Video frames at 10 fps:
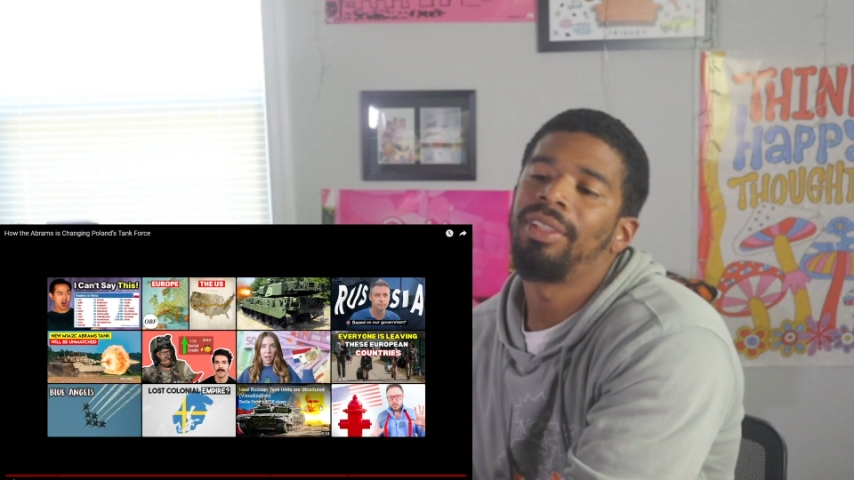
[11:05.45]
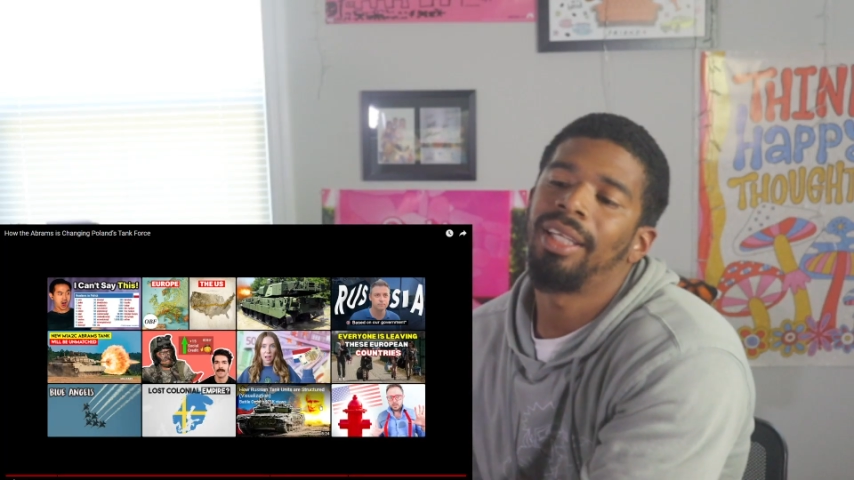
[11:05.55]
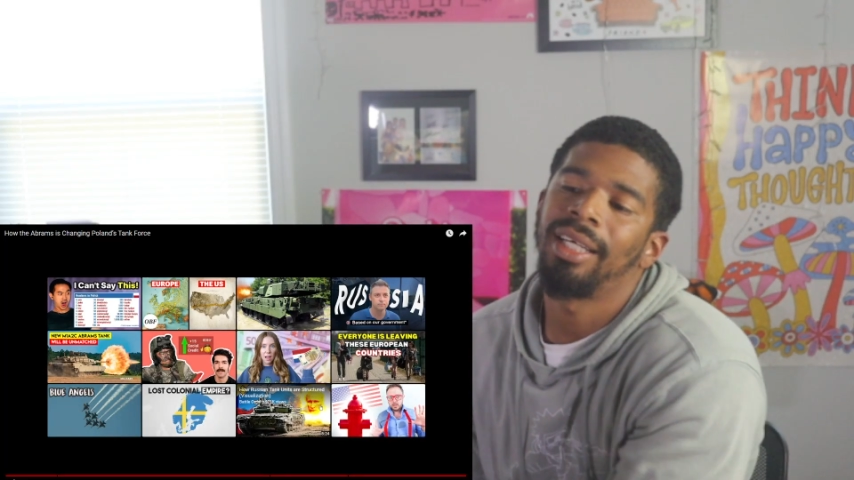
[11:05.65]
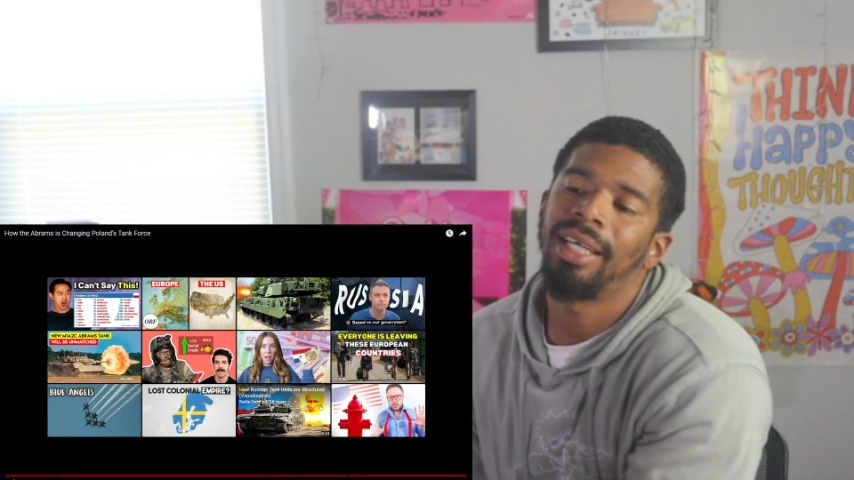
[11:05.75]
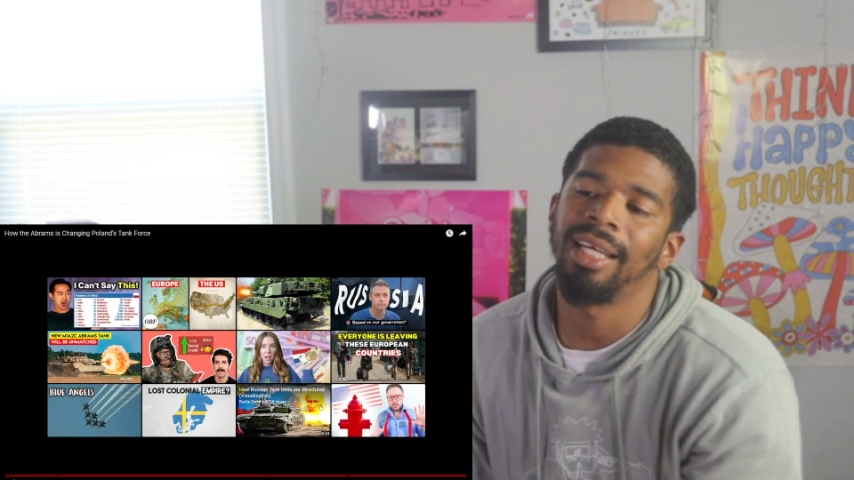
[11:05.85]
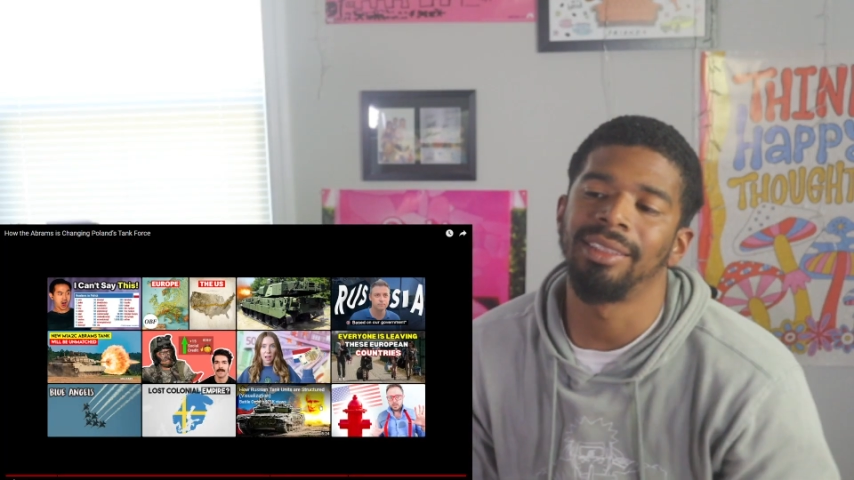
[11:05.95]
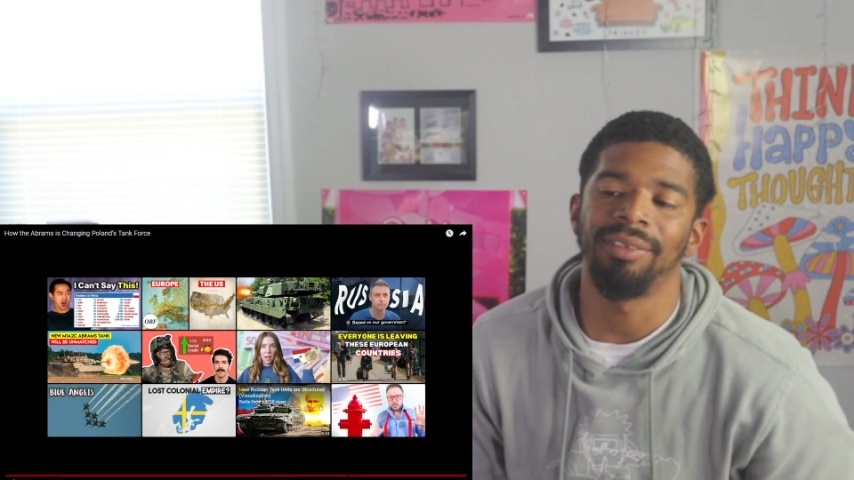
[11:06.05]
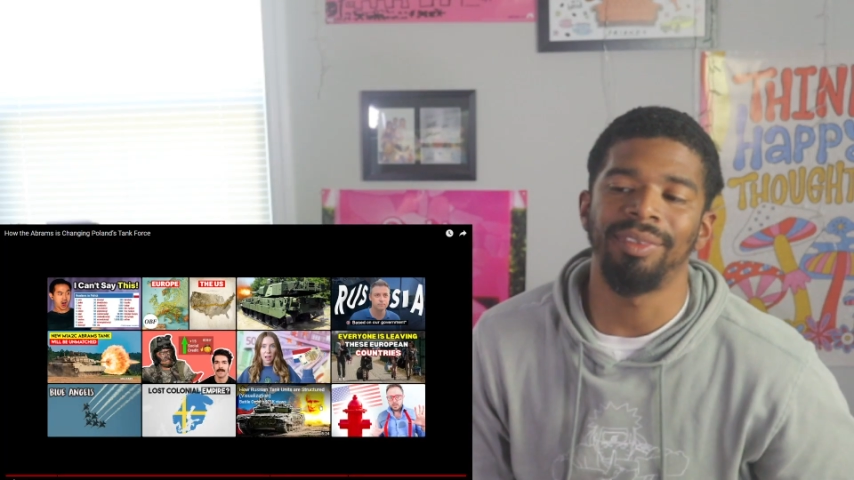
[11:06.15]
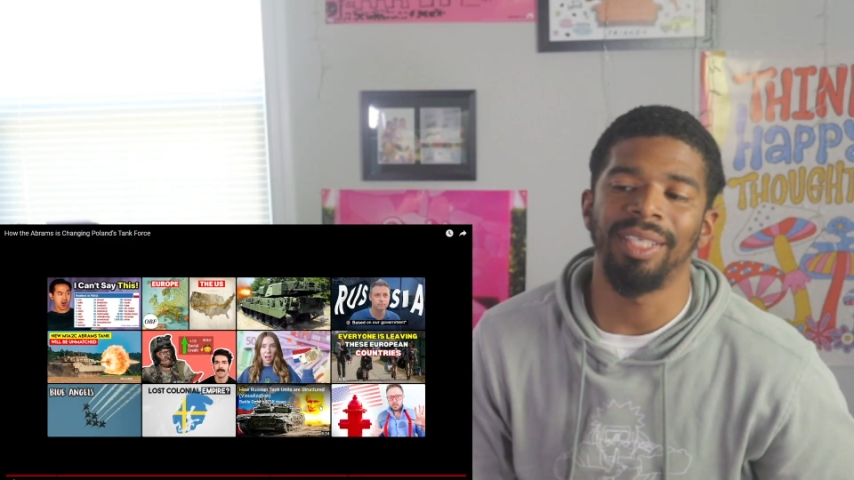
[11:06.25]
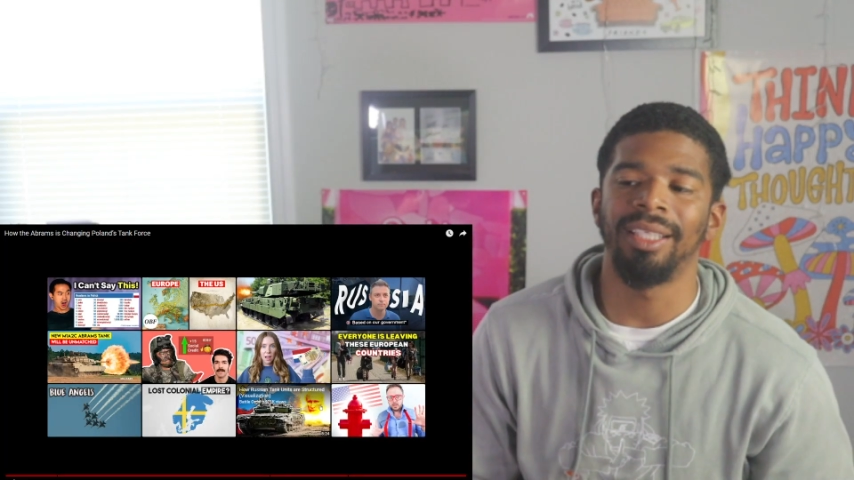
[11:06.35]
going to kind of
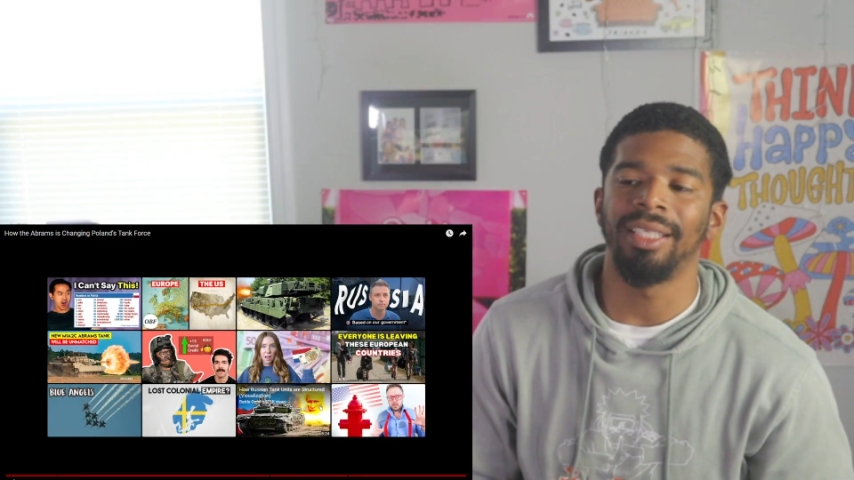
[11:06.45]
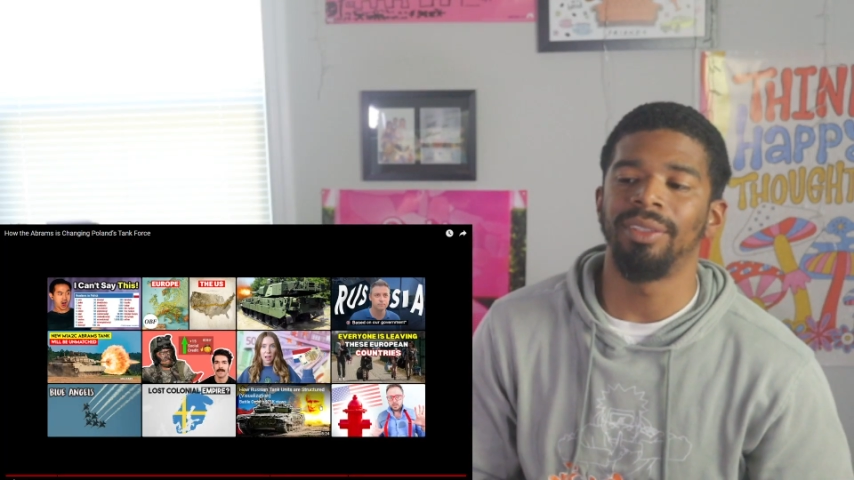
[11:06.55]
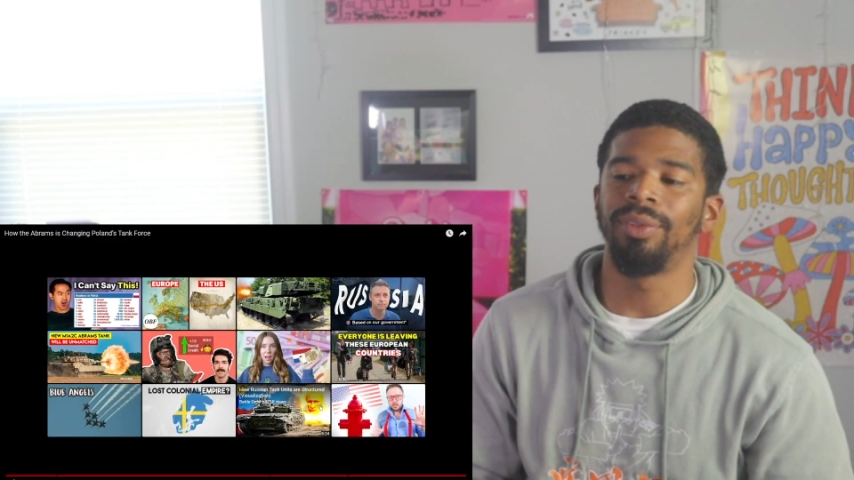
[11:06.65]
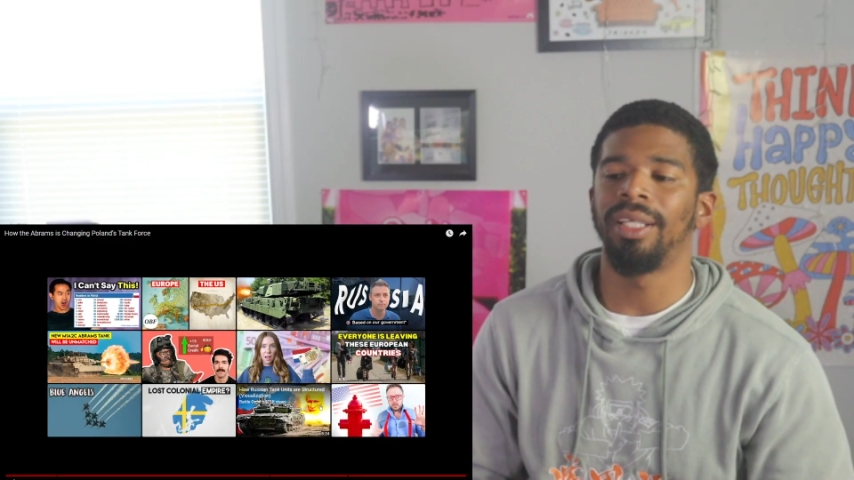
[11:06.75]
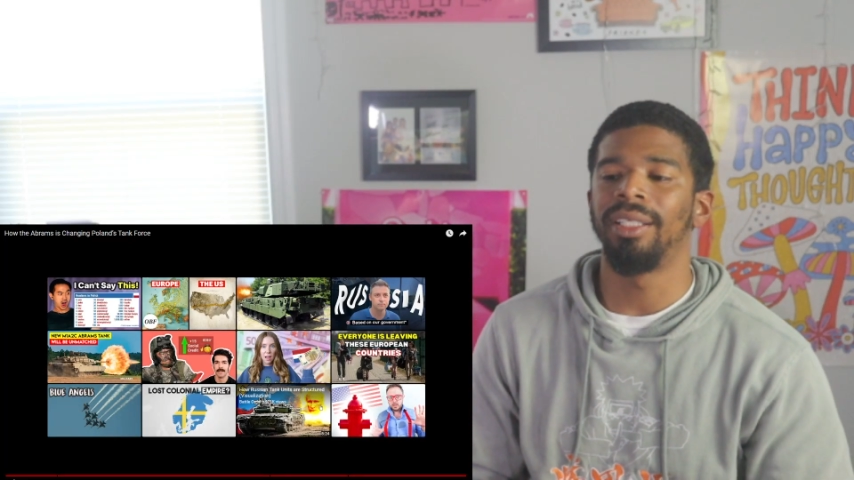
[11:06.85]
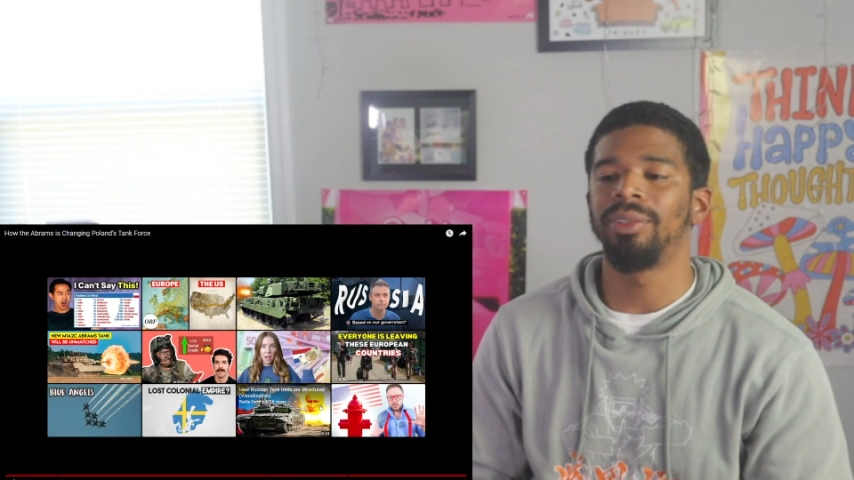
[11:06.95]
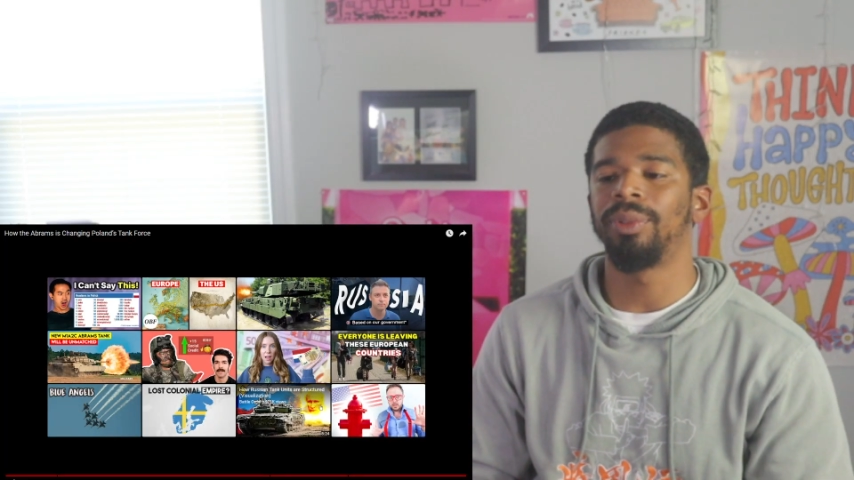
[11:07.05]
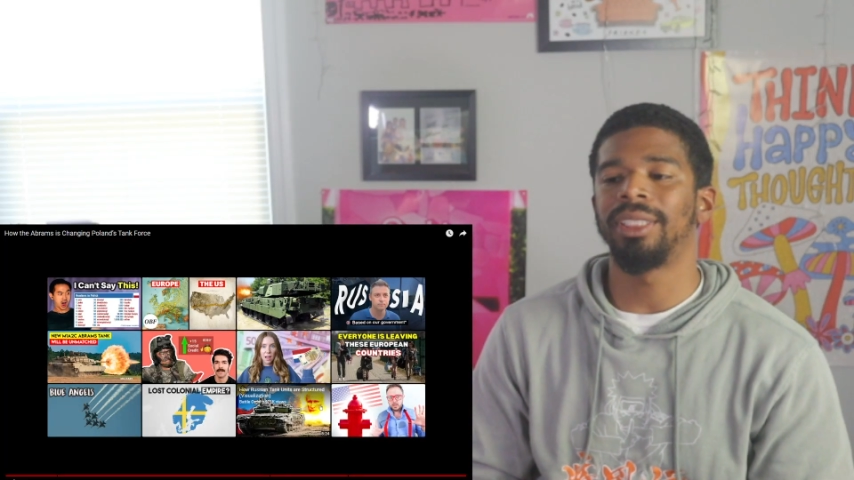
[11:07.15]
shift how they do things once